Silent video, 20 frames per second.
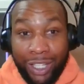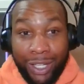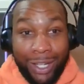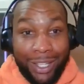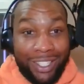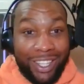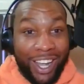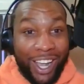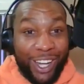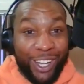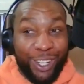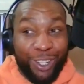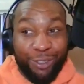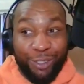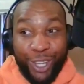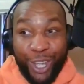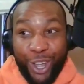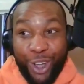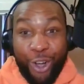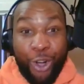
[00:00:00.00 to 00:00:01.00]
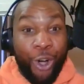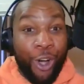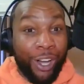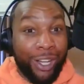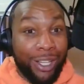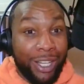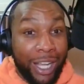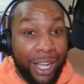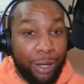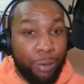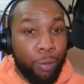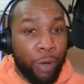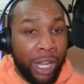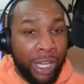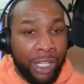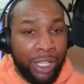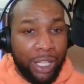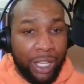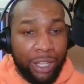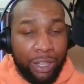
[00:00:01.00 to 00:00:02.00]
He's kind of on deck
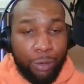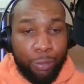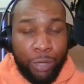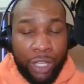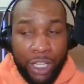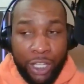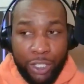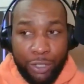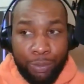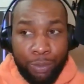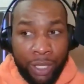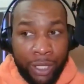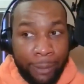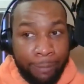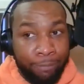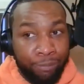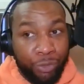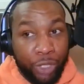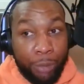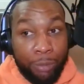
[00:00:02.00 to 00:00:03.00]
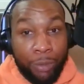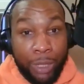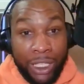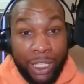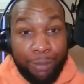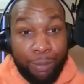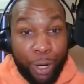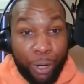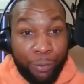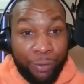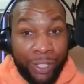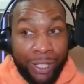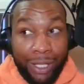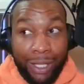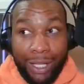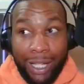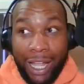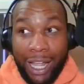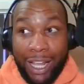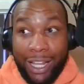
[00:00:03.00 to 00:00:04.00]
waiting in the wings, but Maalik Murphy
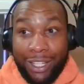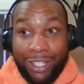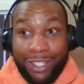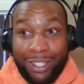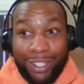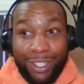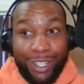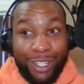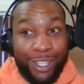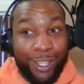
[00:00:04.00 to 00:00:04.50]
has,